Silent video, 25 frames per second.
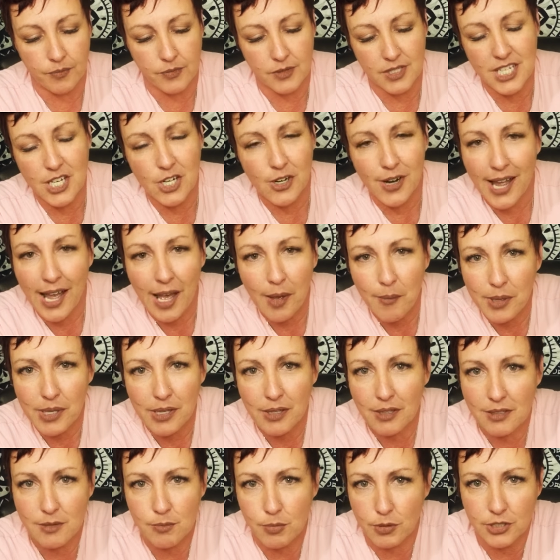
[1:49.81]
Dear
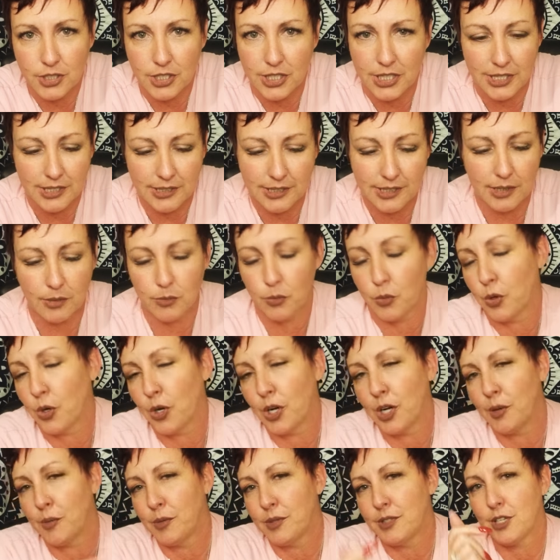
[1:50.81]
Abby. It's bullshit. It's like, we're
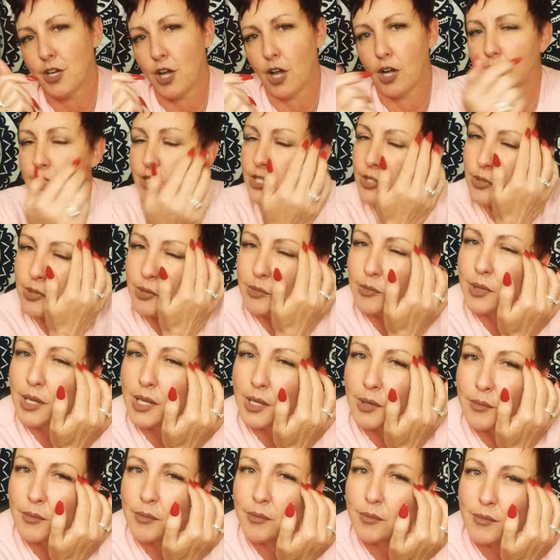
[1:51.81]
going to talk to you
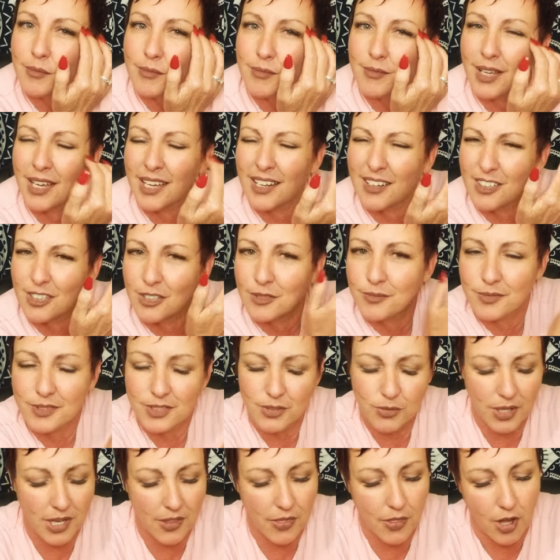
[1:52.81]
and I don't know.
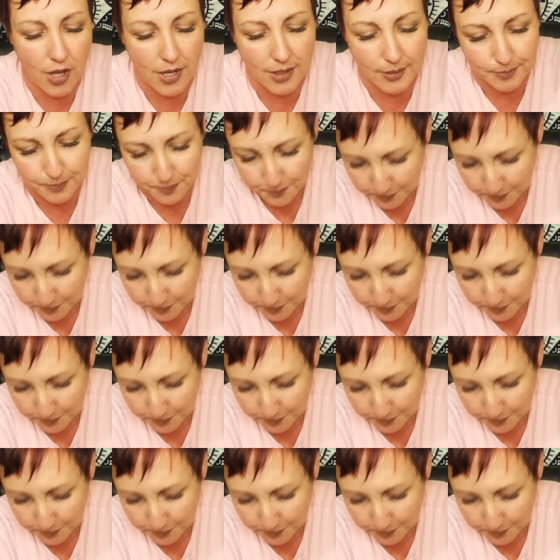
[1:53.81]
That's what I thought.